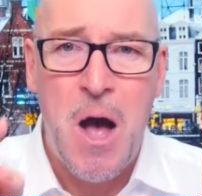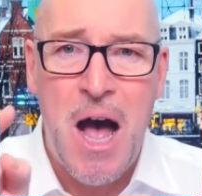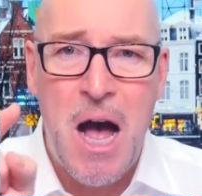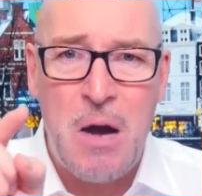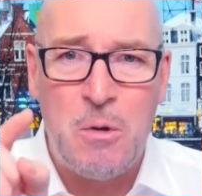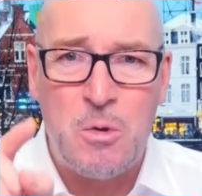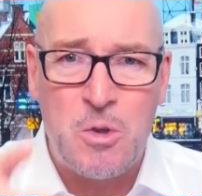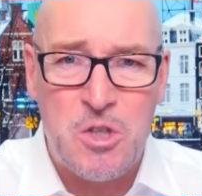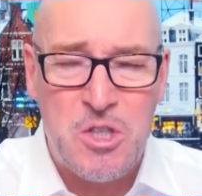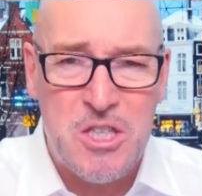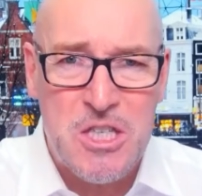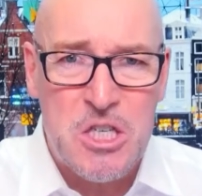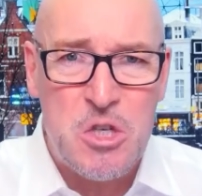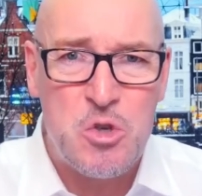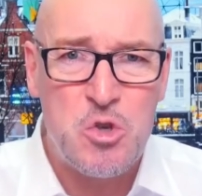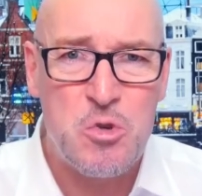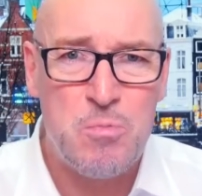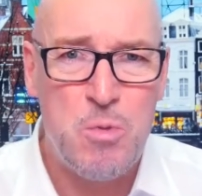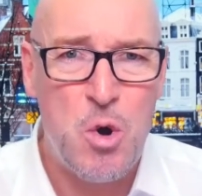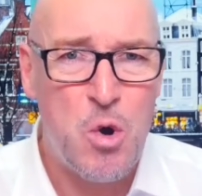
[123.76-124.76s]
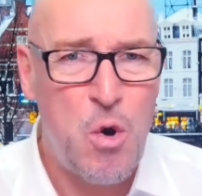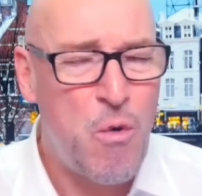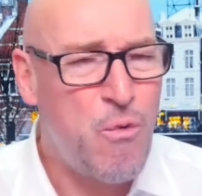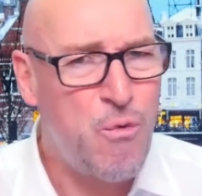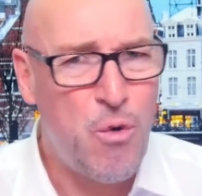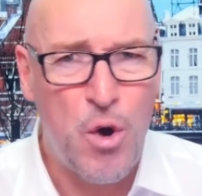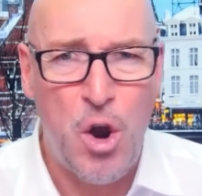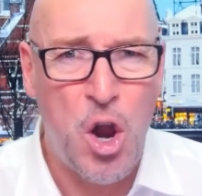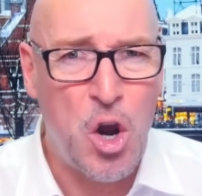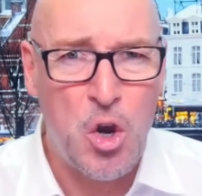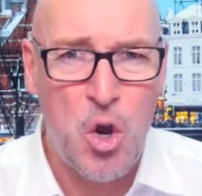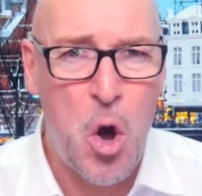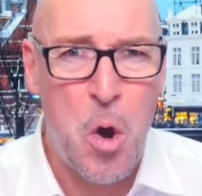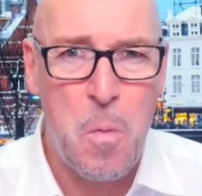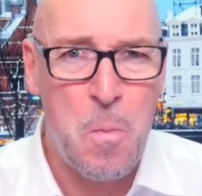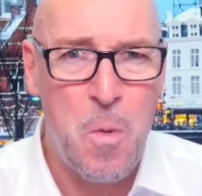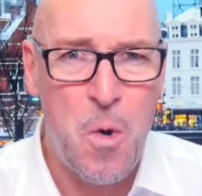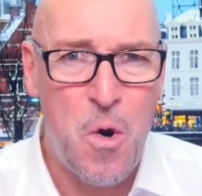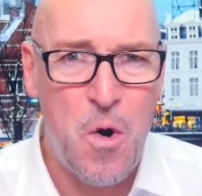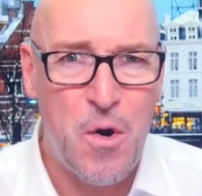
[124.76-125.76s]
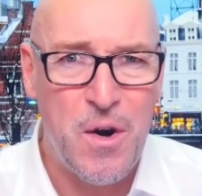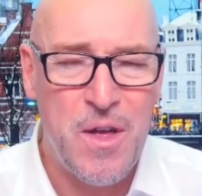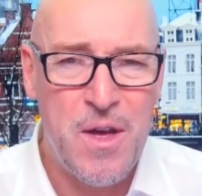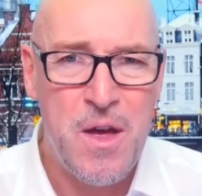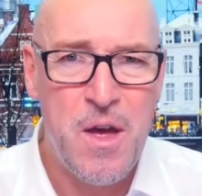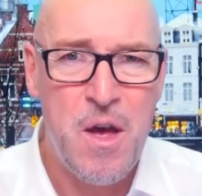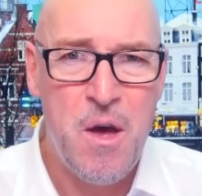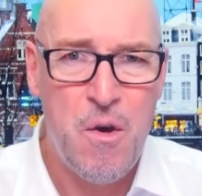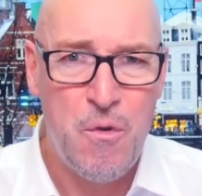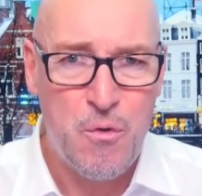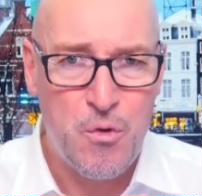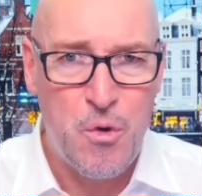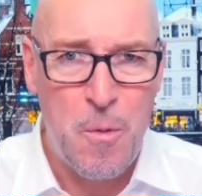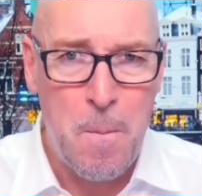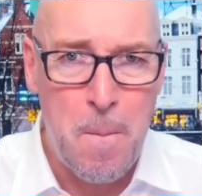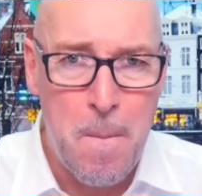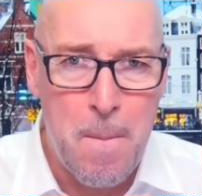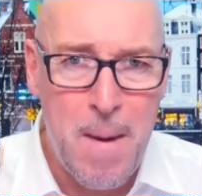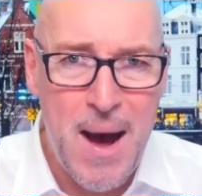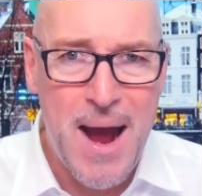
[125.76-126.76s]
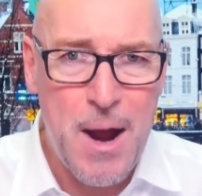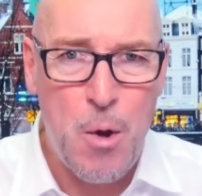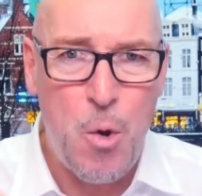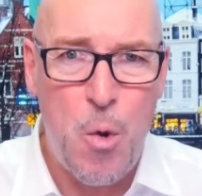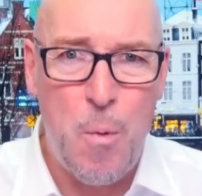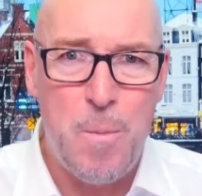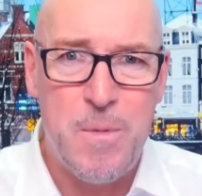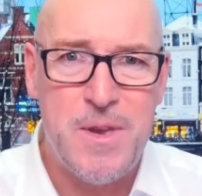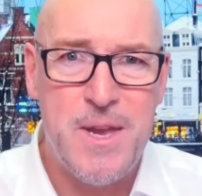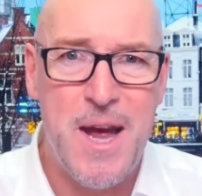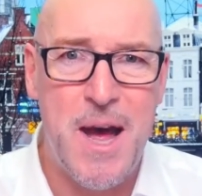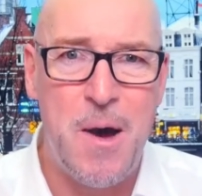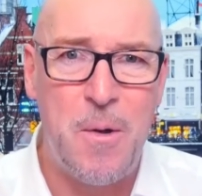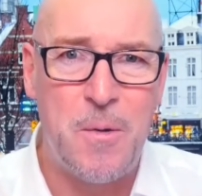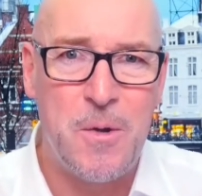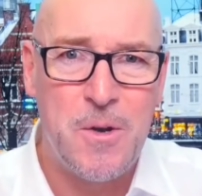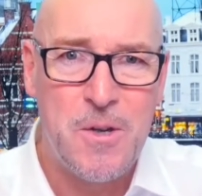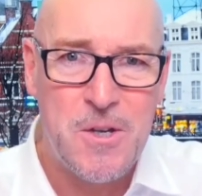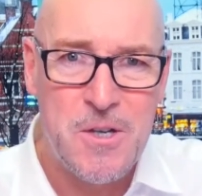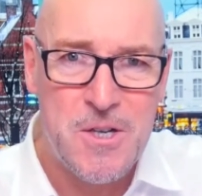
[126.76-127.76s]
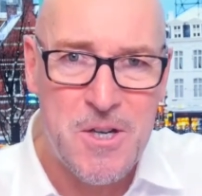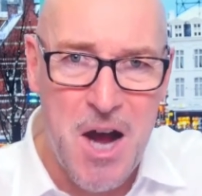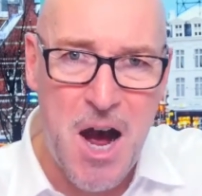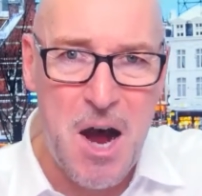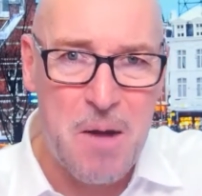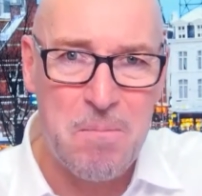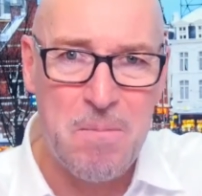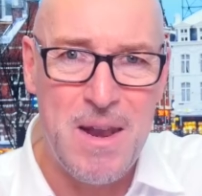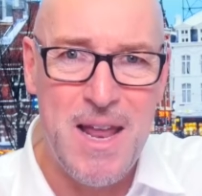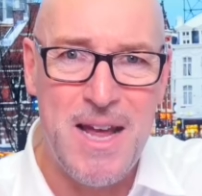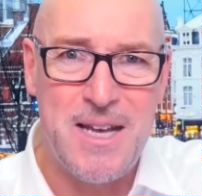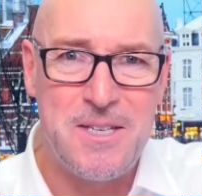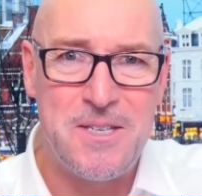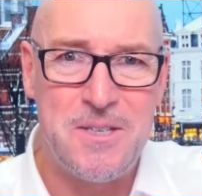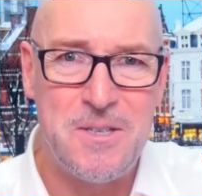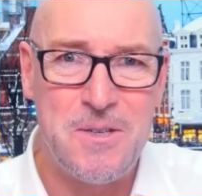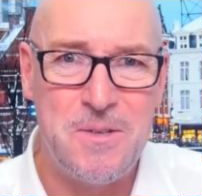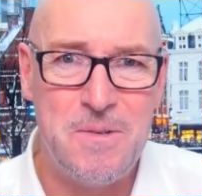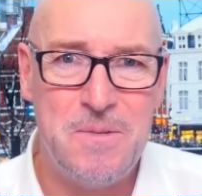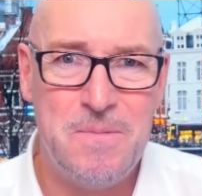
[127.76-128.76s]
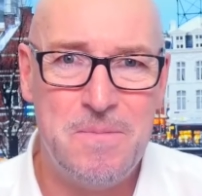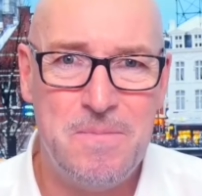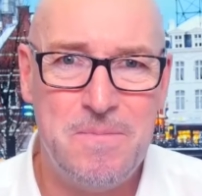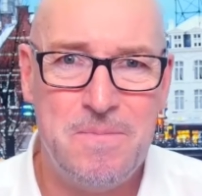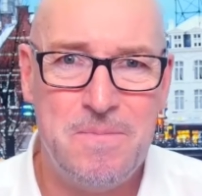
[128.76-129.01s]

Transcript: I will see you tomorrow for a lot more from my hometown. God bless you.